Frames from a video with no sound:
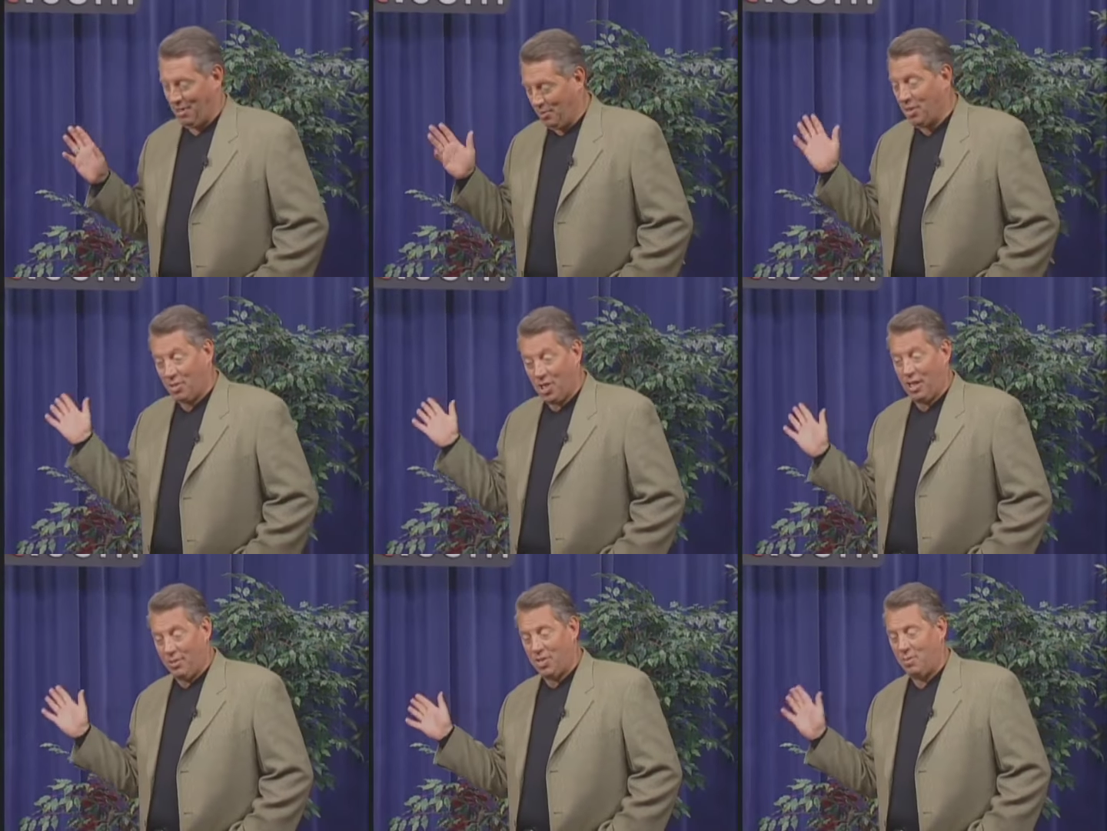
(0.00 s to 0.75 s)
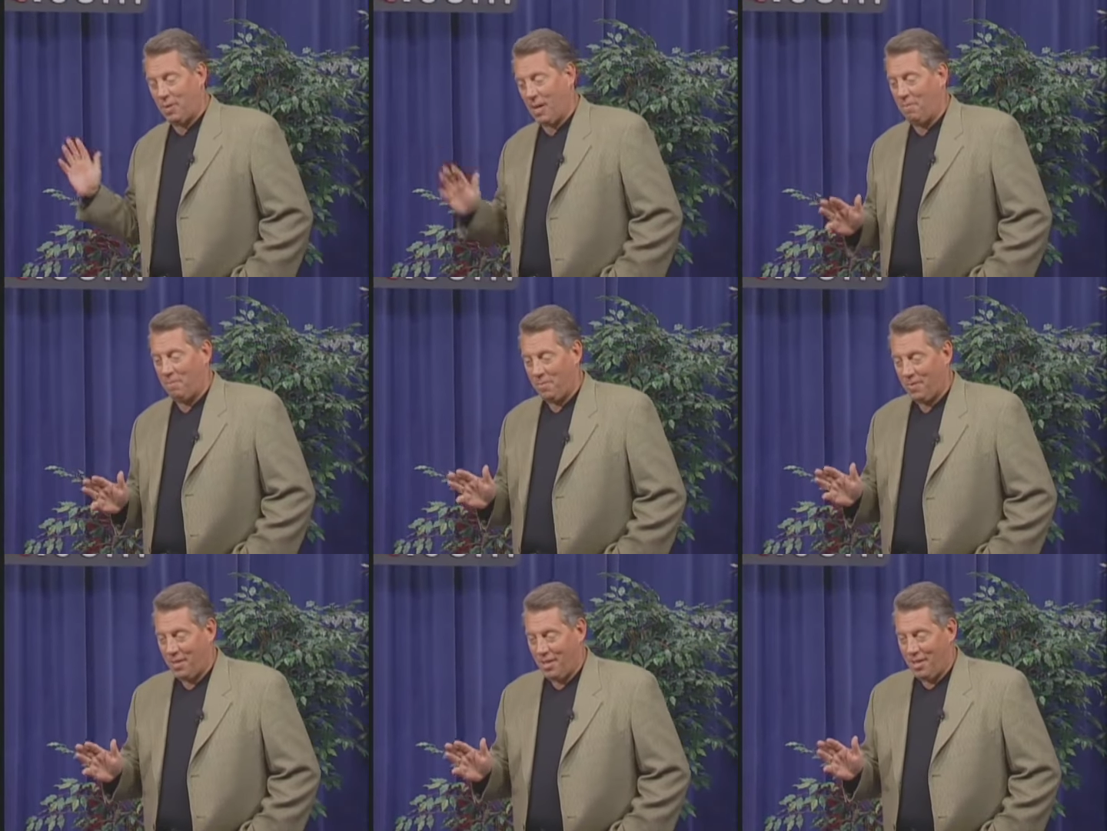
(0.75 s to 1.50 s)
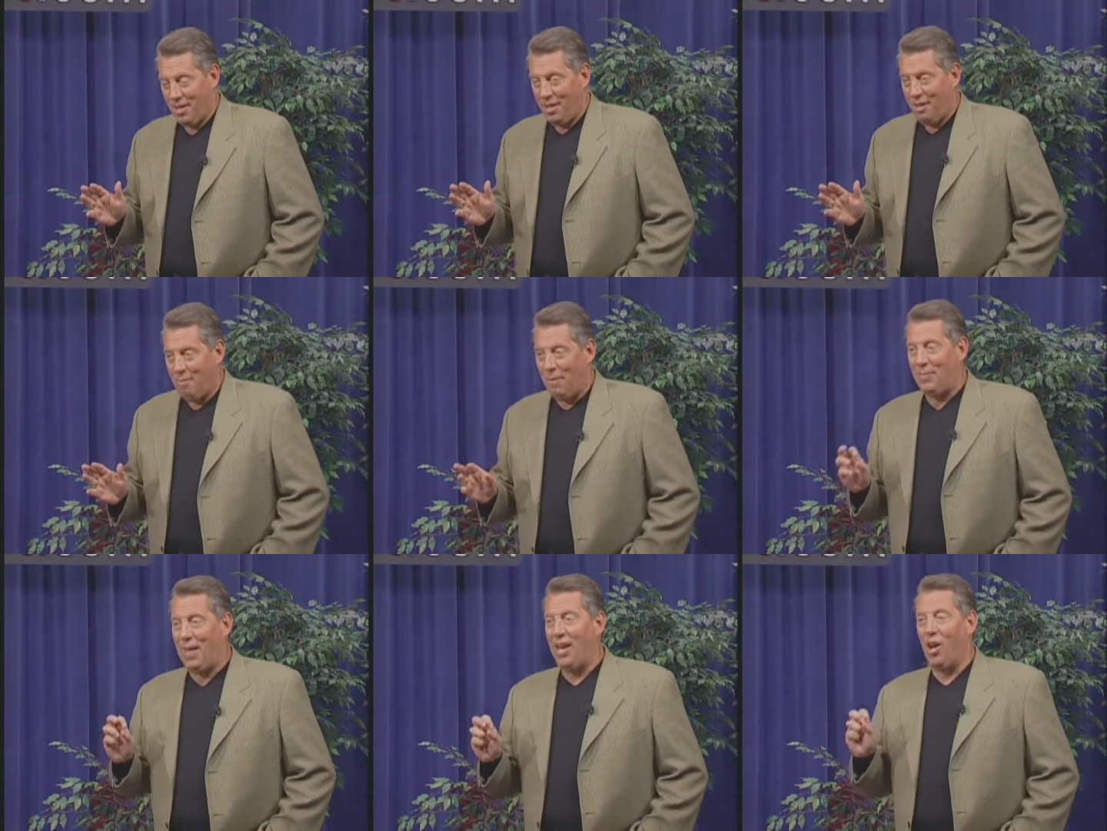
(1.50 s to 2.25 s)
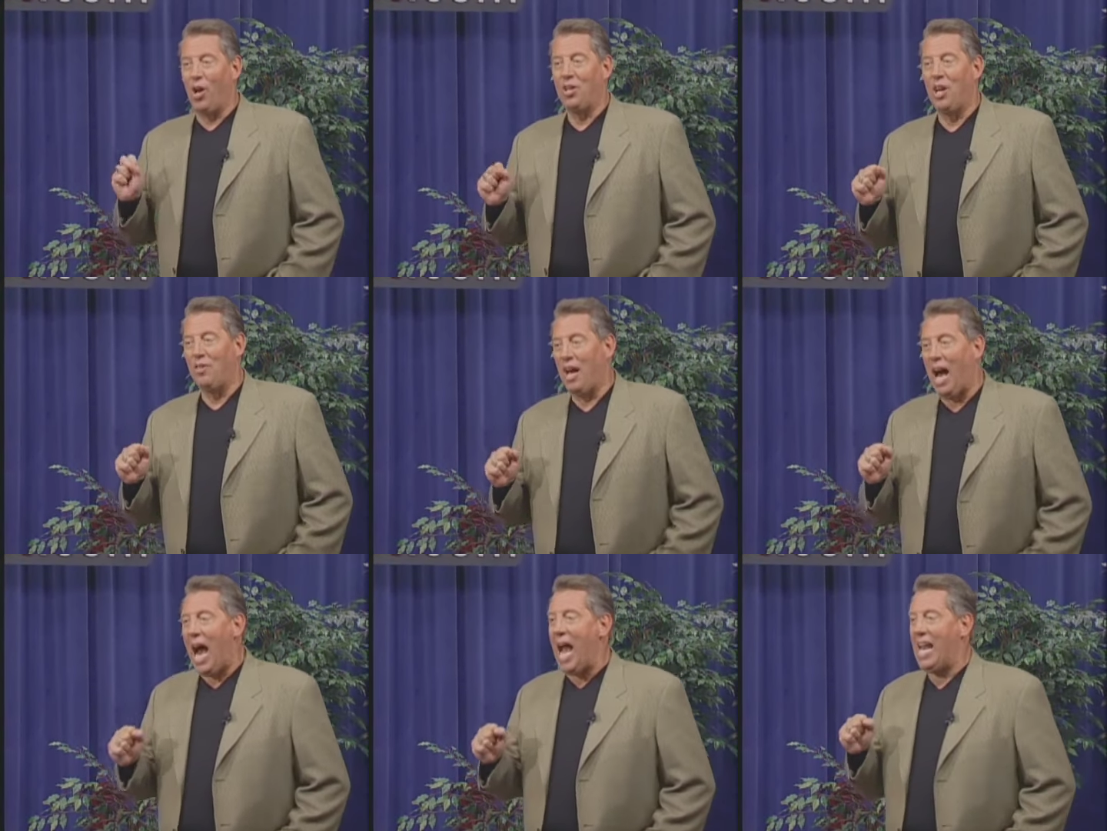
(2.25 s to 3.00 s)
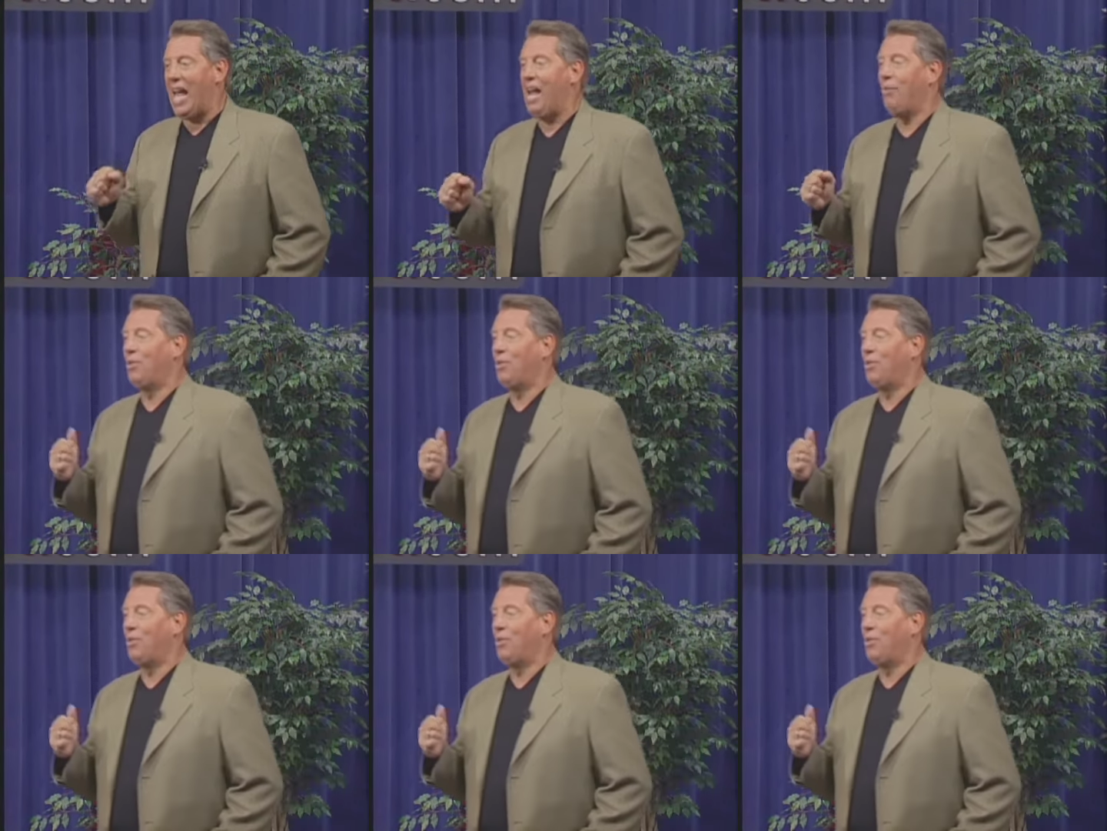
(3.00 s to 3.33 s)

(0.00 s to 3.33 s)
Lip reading: It was good. It was a good play. But then on the highlight